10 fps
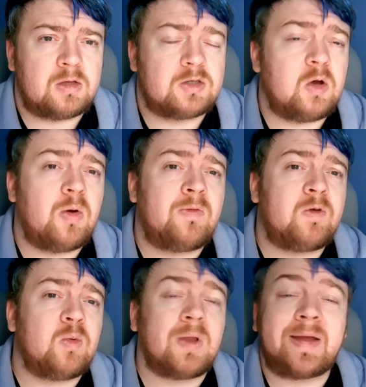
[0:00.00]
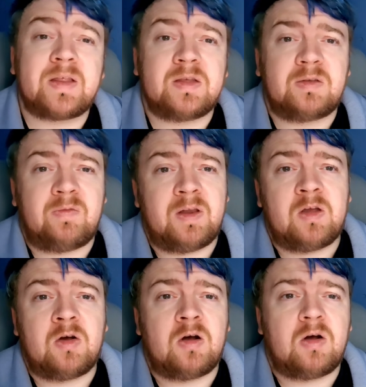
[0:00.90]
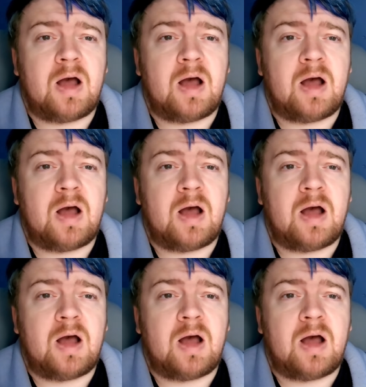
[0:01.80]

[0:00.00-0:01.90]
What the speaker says: So if you like this video,